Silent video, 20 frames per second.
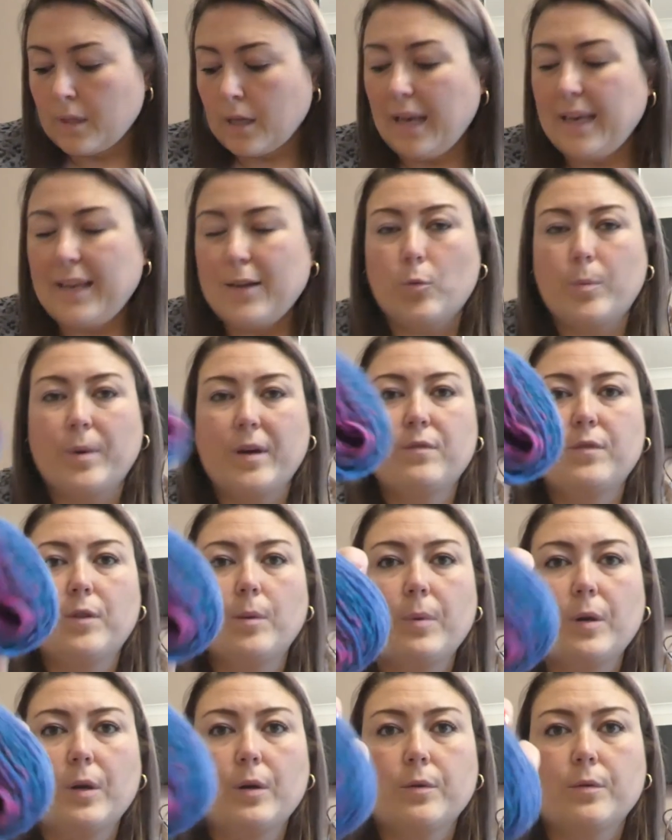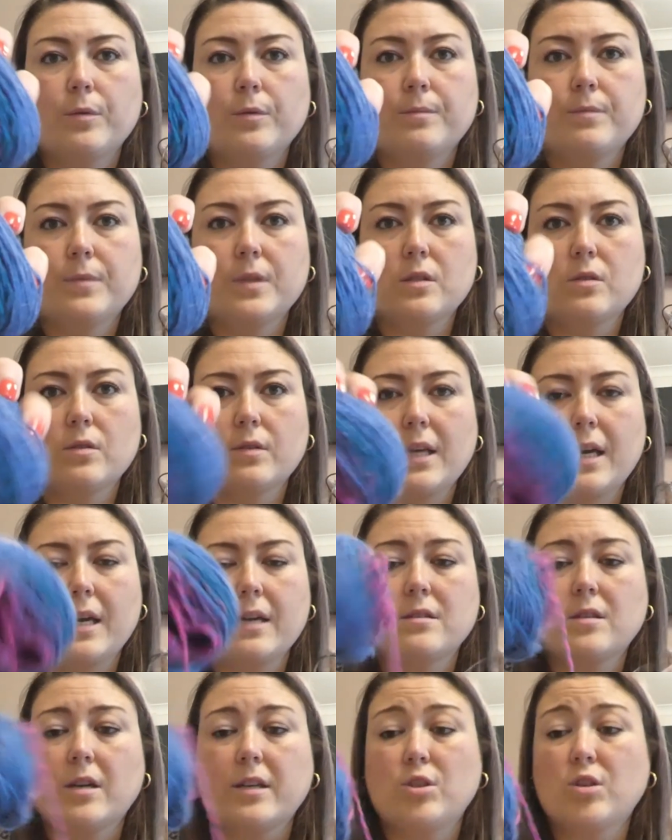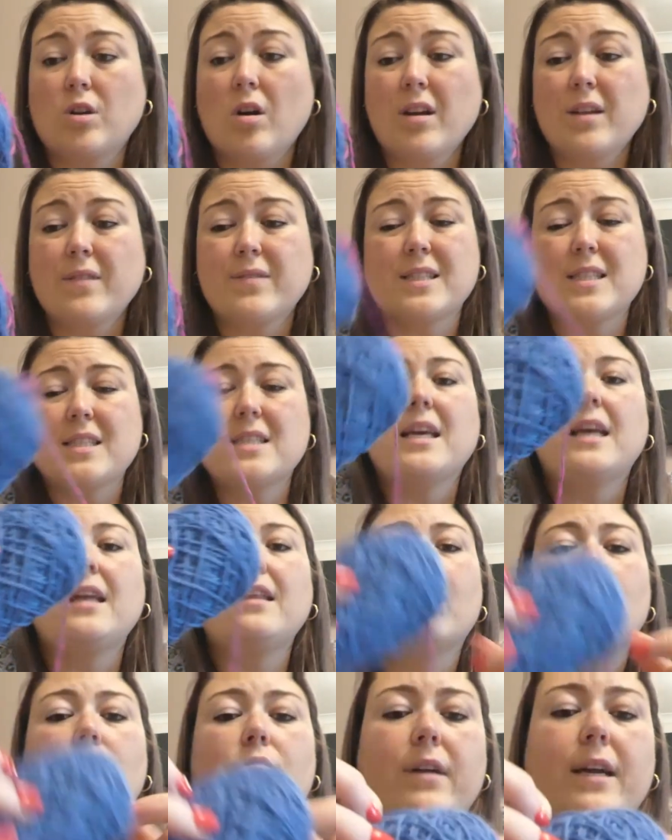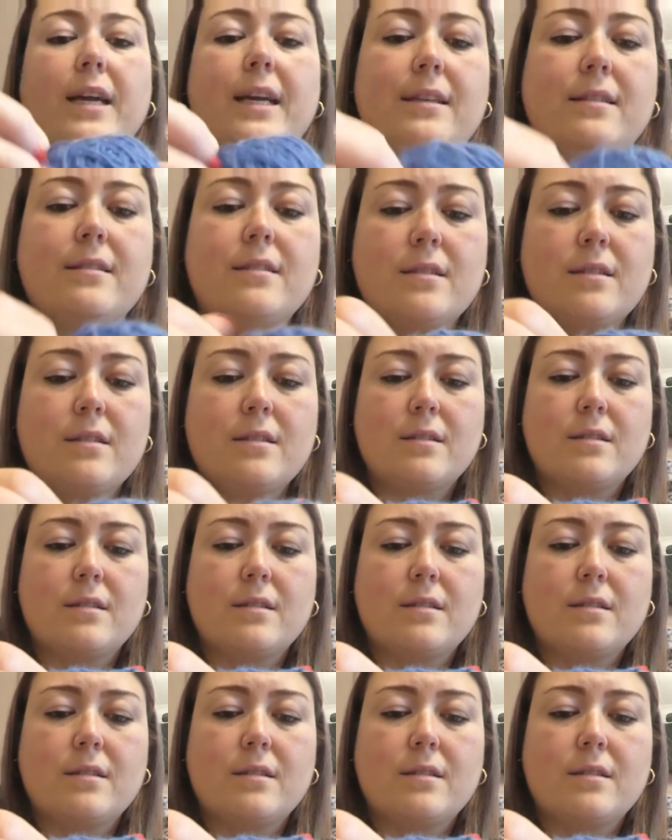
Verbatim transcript: a little bit of the blue that's on the outside you can't even see the green